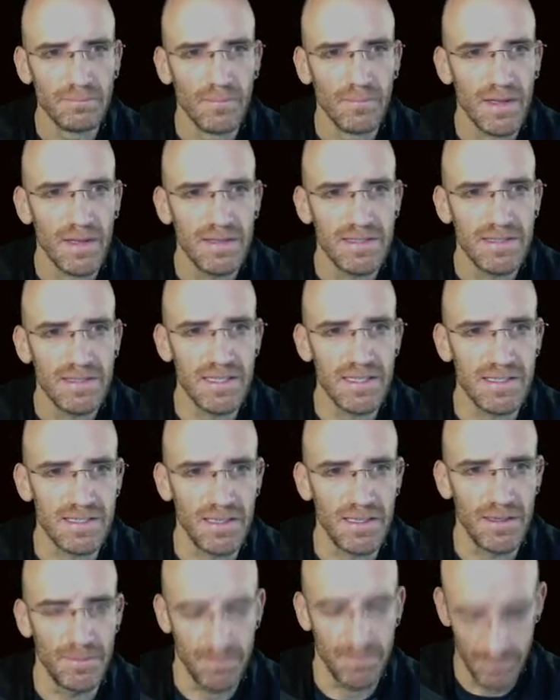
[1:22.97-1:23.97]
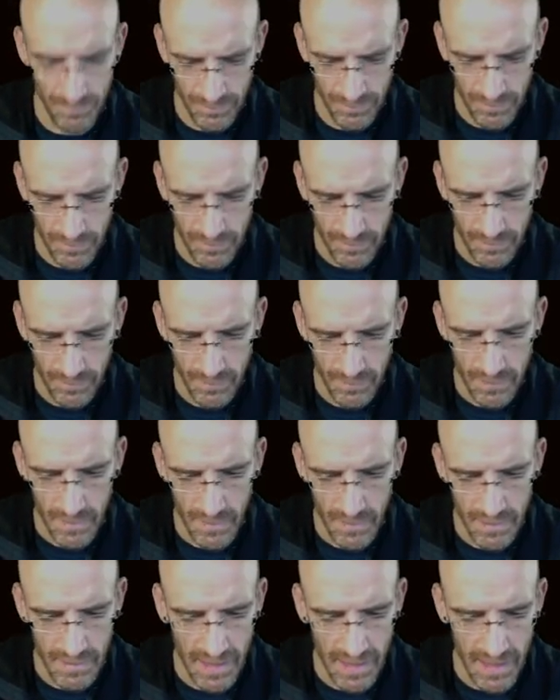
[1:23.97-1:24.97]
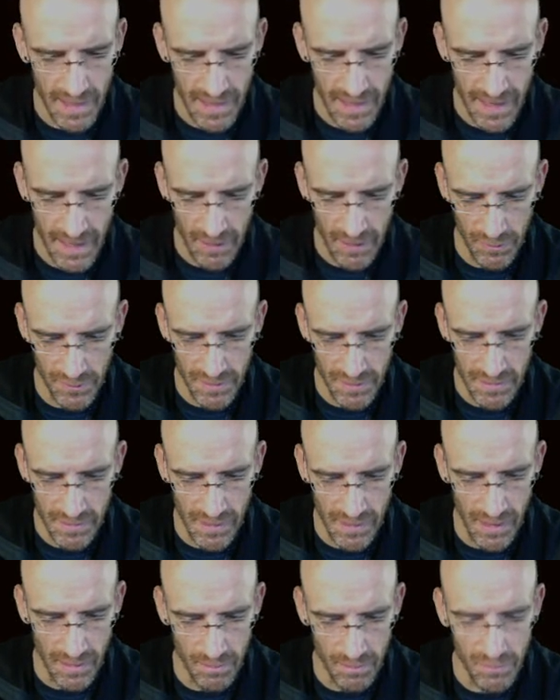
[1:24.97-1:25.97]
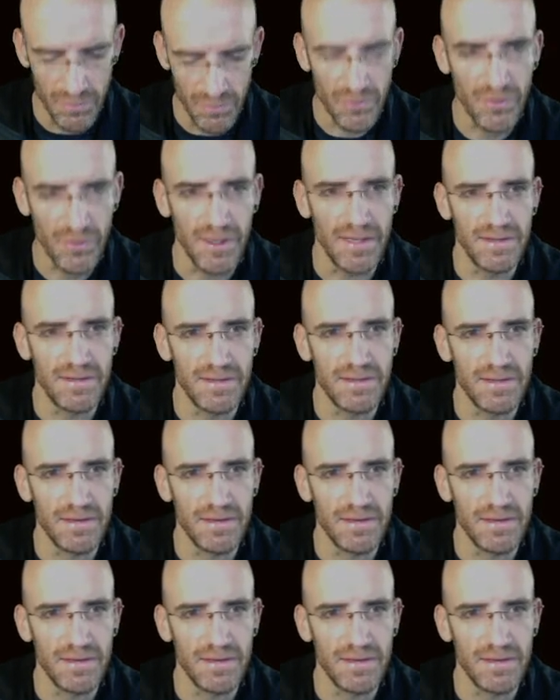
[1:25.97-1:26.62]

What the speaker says: system.out.println,